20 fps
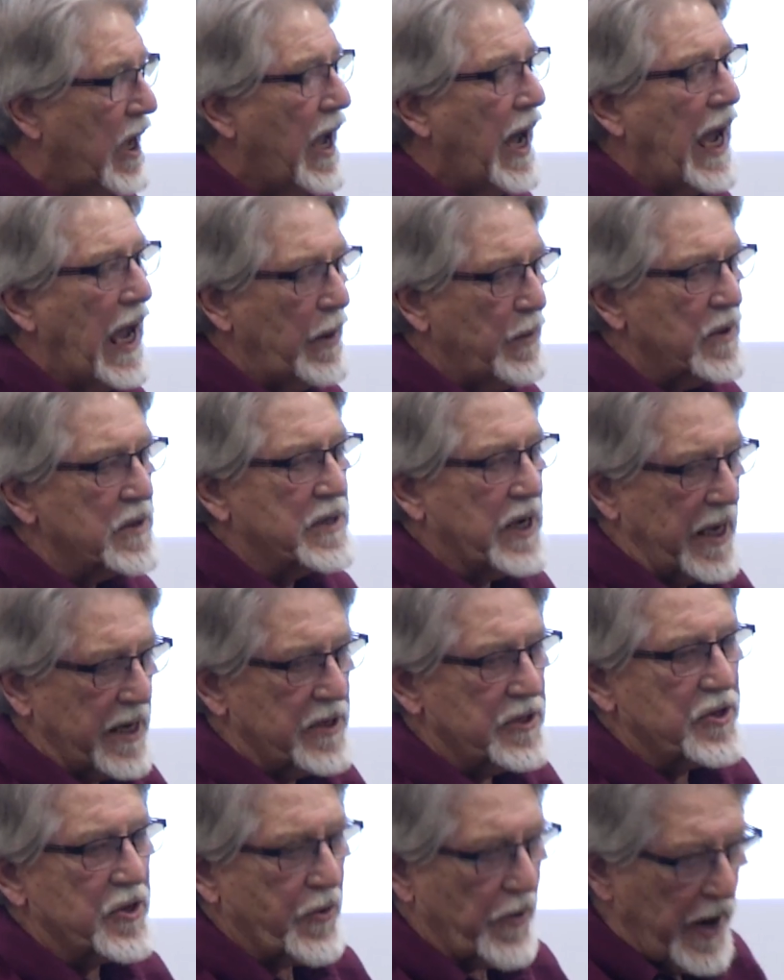I will take
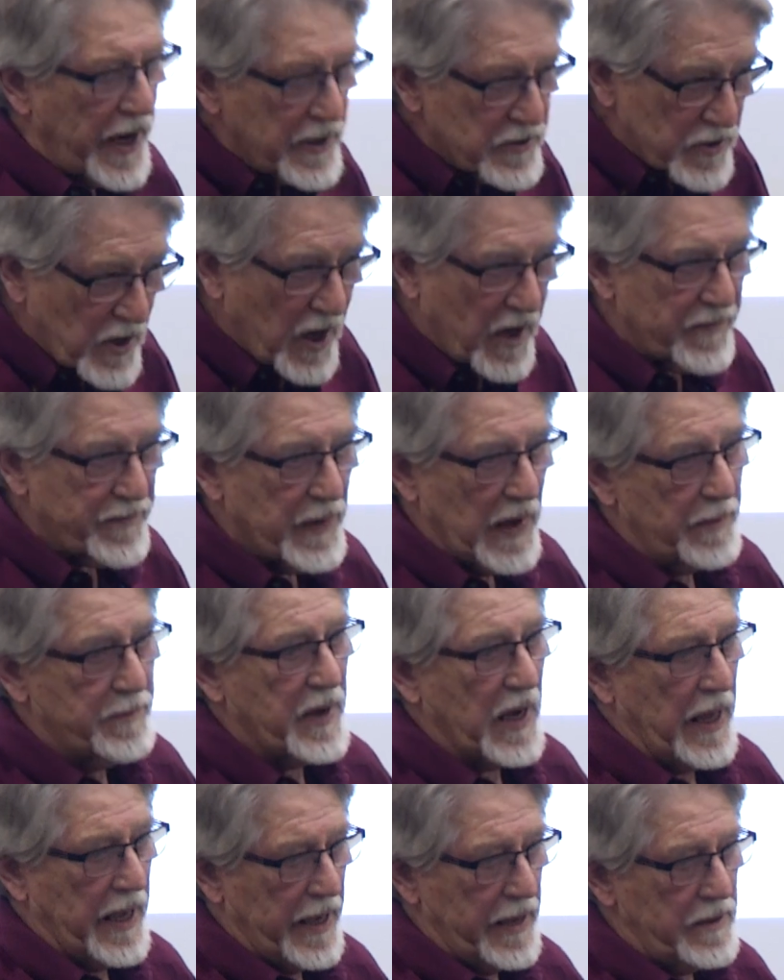stress off my
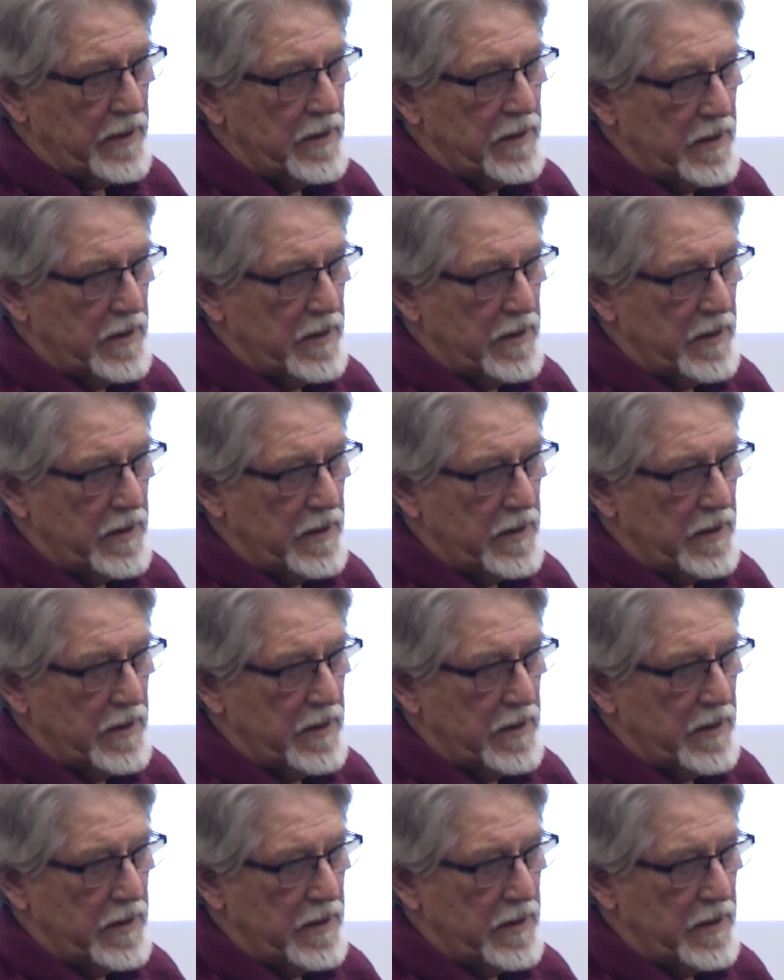plant.